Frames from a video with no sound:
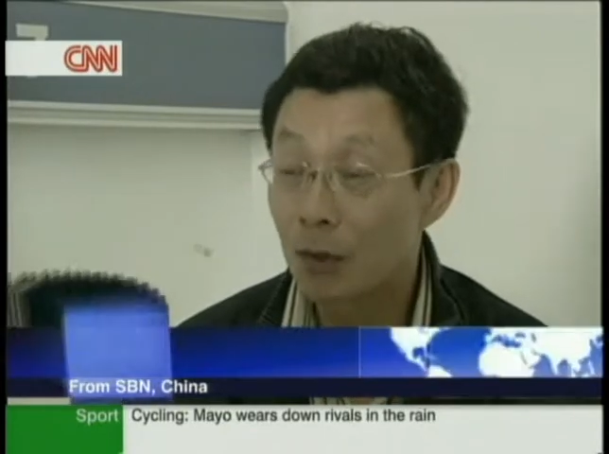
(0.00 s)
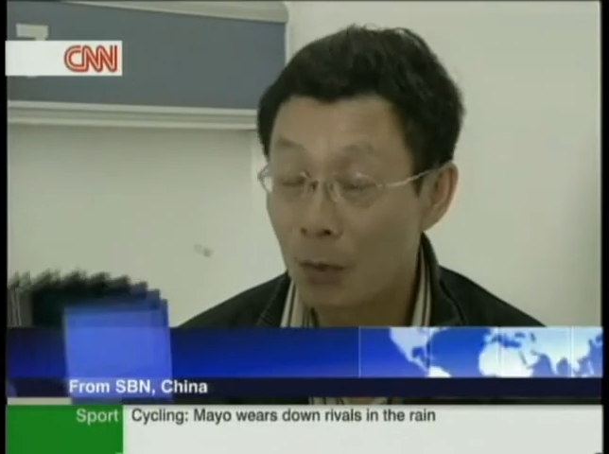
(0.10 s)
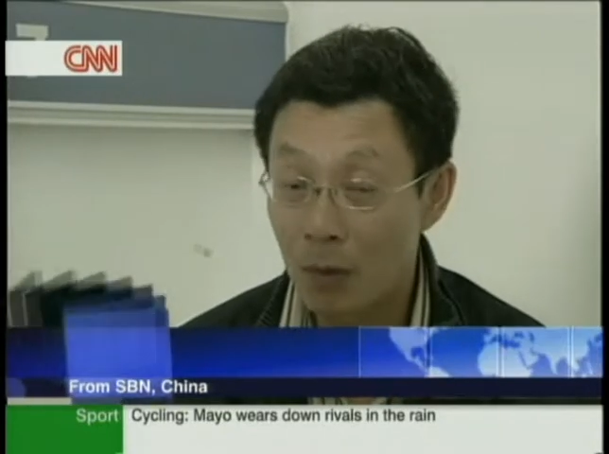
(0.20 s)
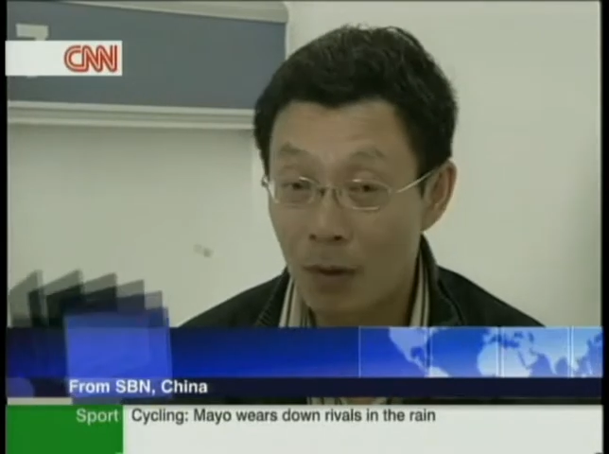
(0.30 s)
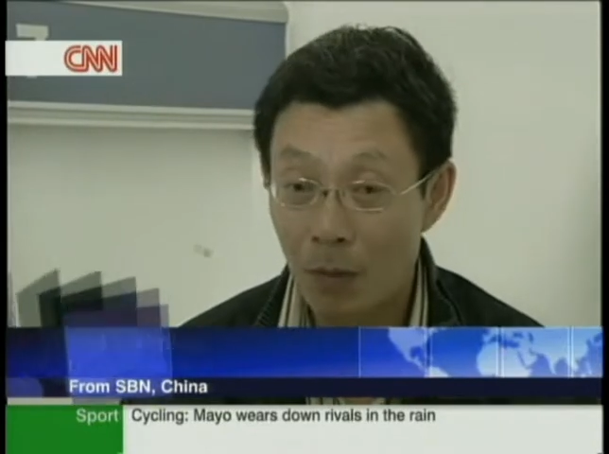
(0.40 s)

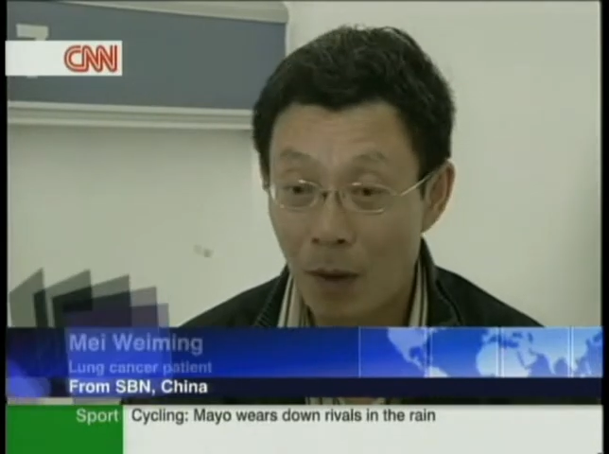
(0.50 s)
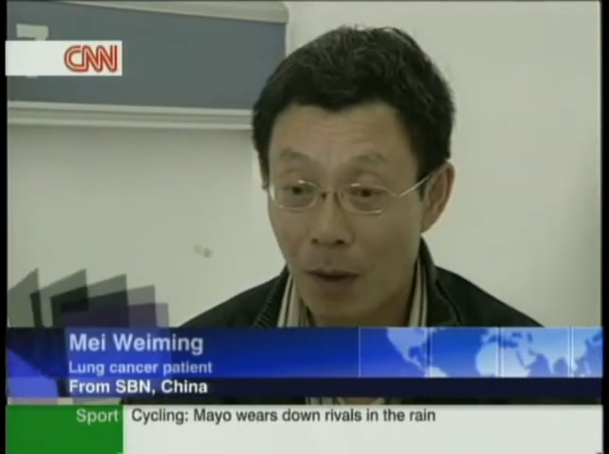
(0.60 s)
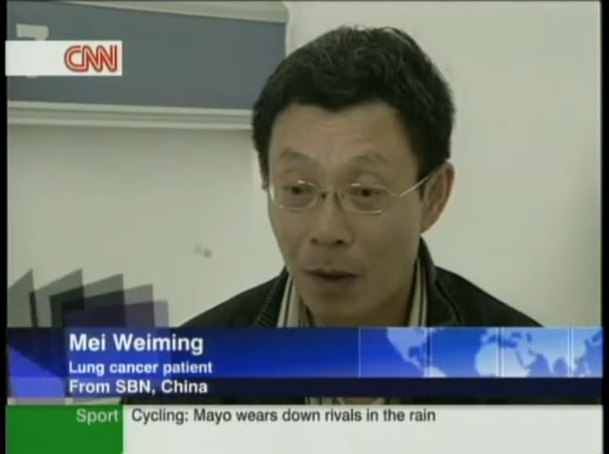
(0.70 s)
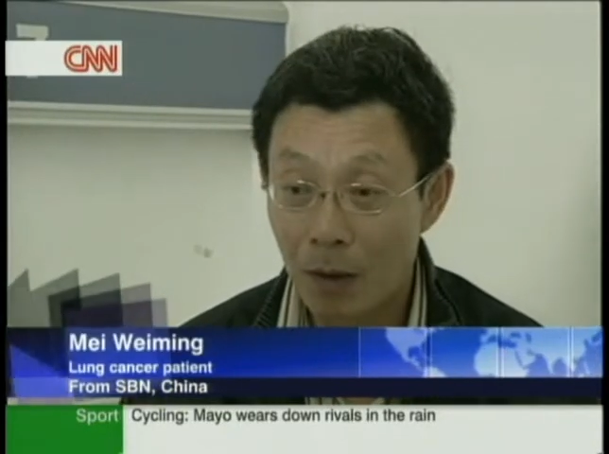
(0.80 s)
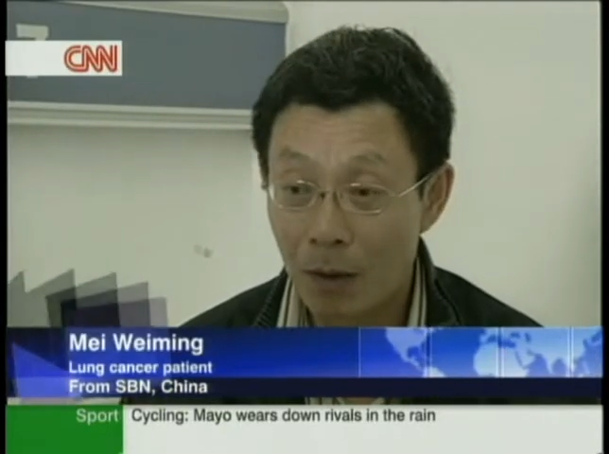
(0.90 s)

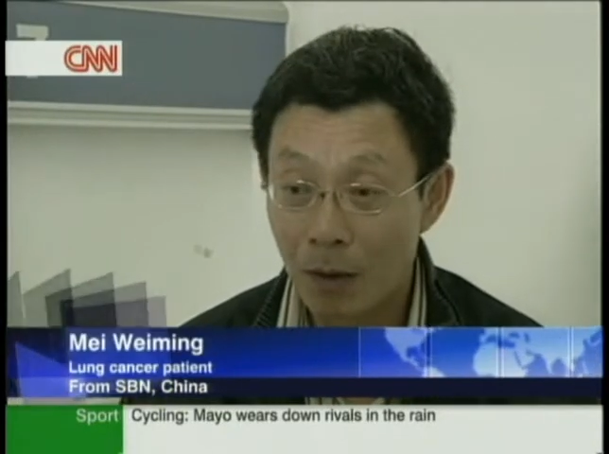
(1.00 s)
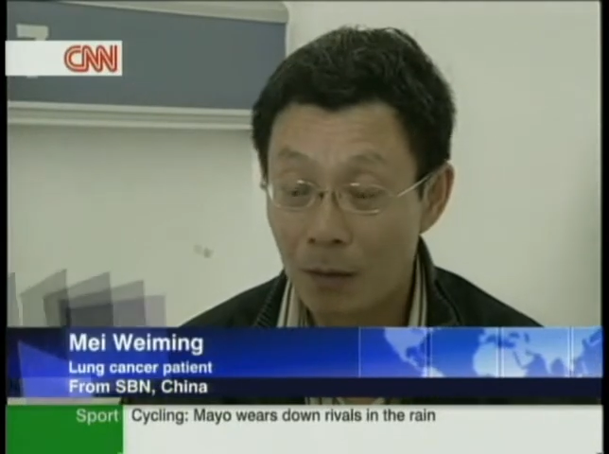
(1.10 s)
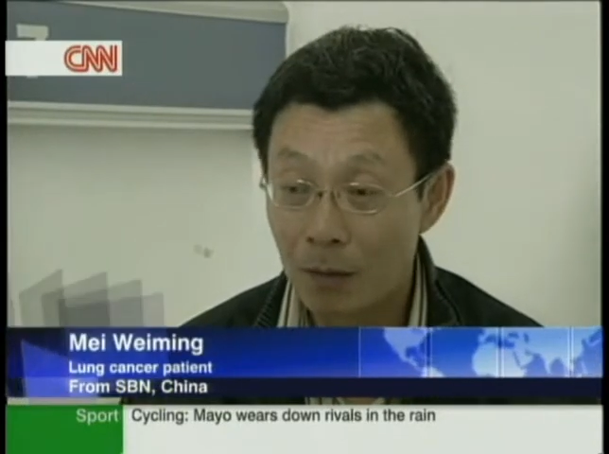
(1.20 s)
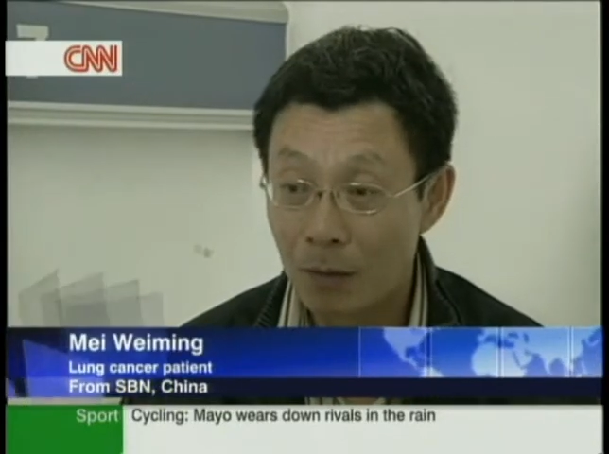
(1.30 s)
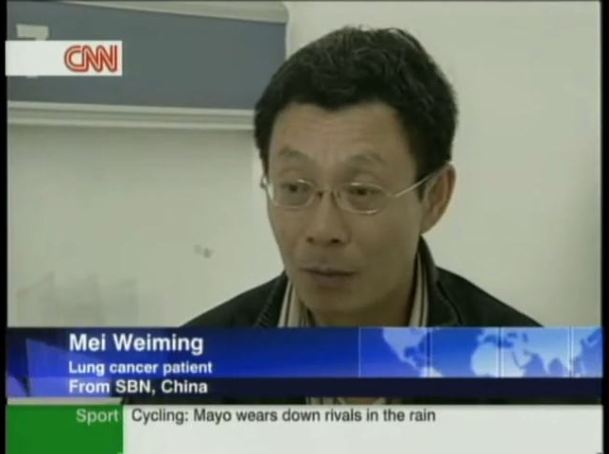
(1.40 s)
definitely I
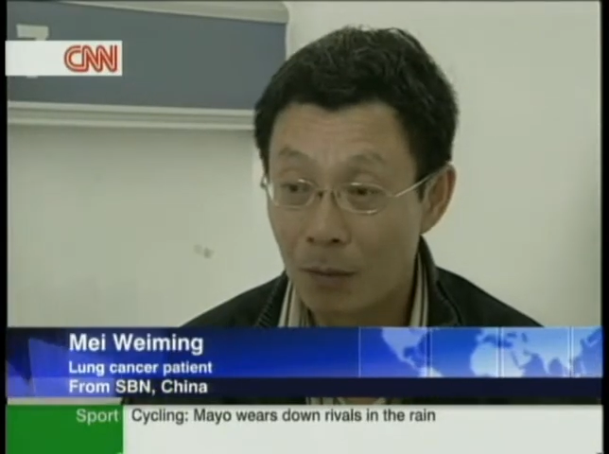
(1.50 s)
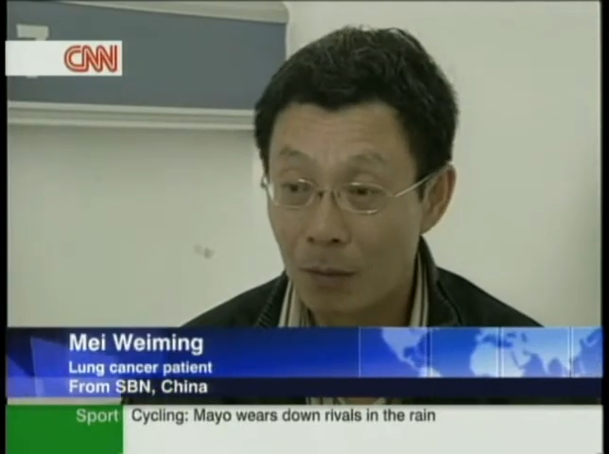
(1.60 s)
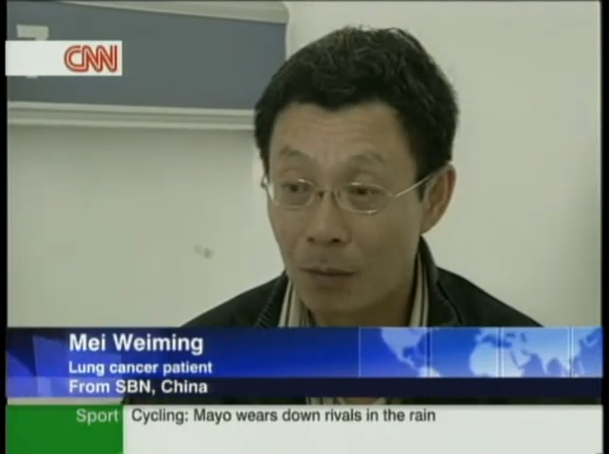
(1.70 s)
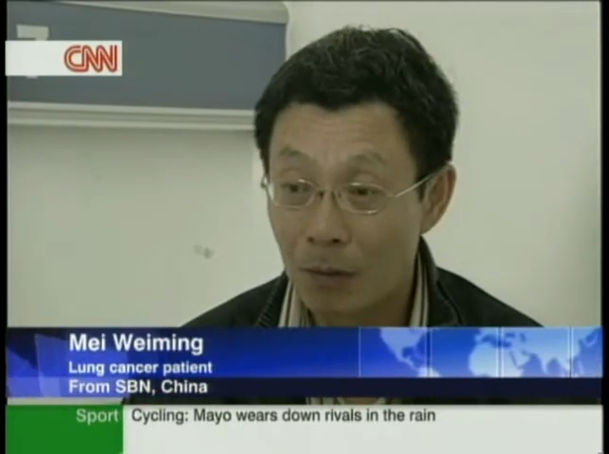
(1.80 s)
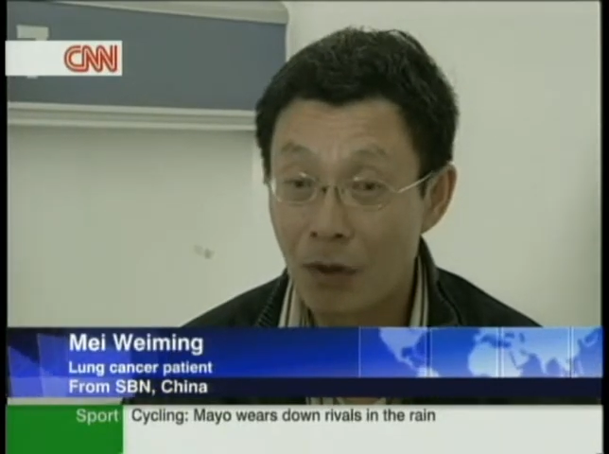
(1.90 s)
wouldn't have
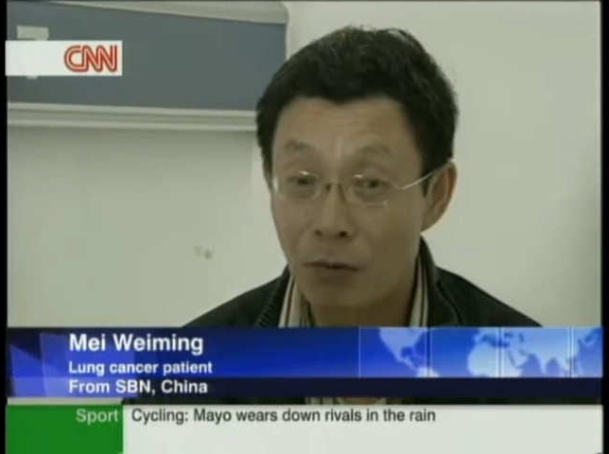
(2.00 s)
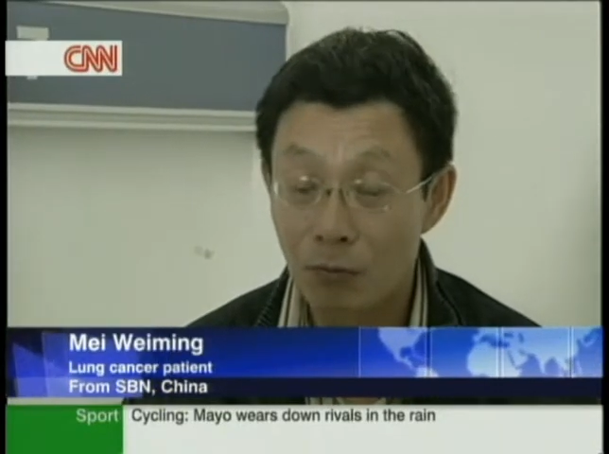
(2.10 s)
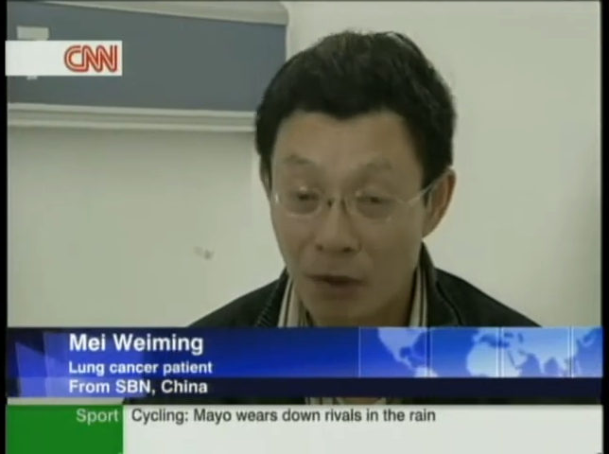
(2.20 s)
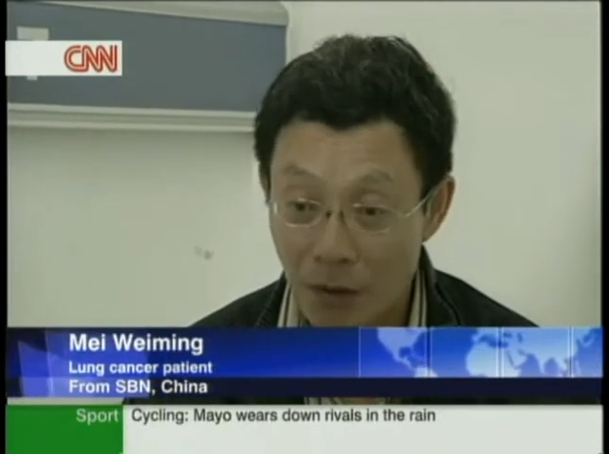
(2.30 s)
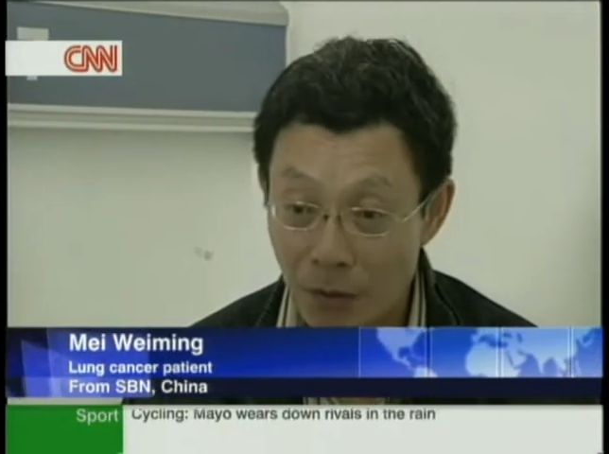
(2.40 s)
smoked that
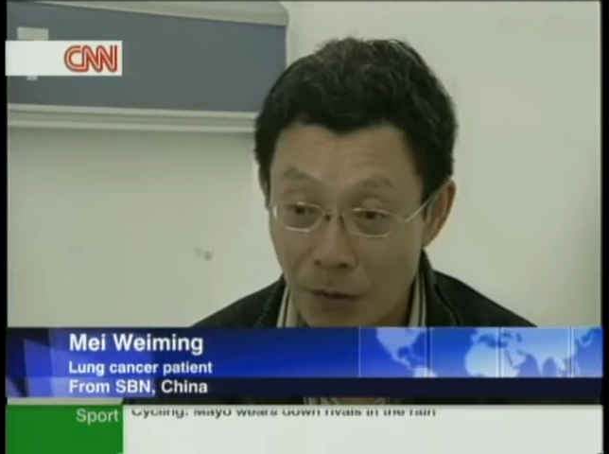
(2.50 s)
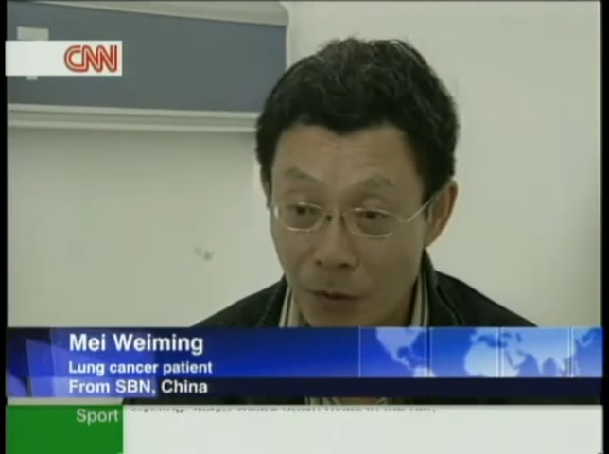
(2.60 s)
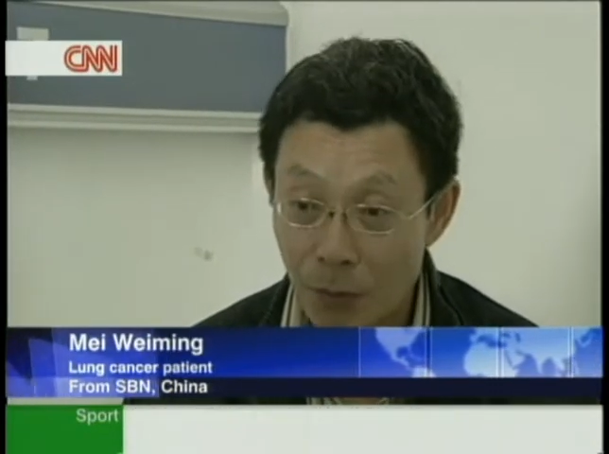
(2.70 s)
much